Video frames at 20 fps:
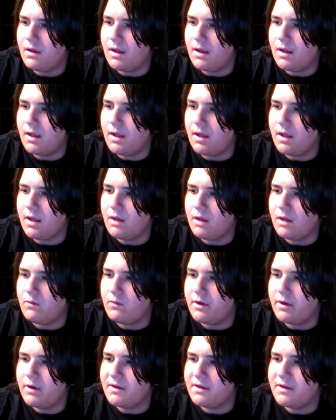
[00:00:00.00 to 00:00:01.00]
And
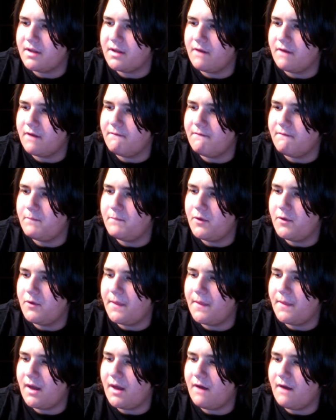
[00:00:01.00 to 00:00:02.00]
we're just gonna put
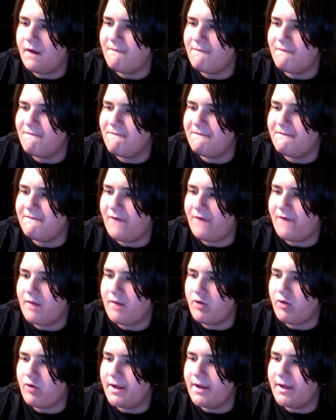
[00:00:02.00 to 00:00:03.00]
that on
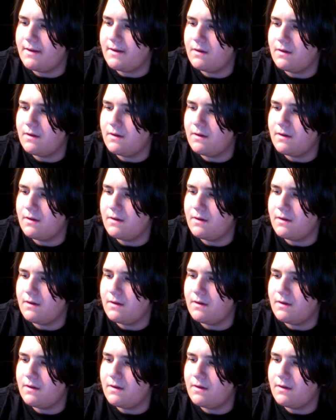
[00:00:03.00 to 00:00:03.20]
vibrate.